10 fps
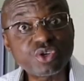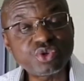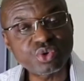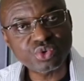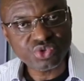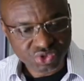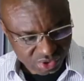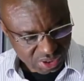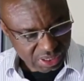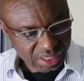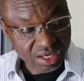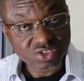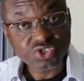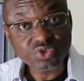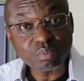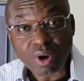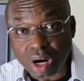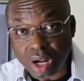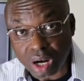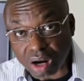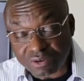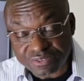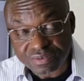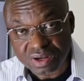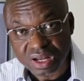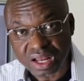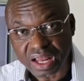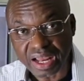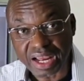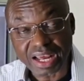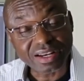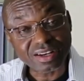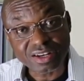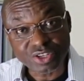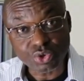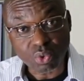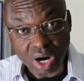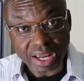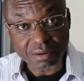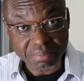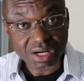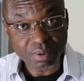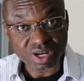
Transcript: you use a small cuff and you are a big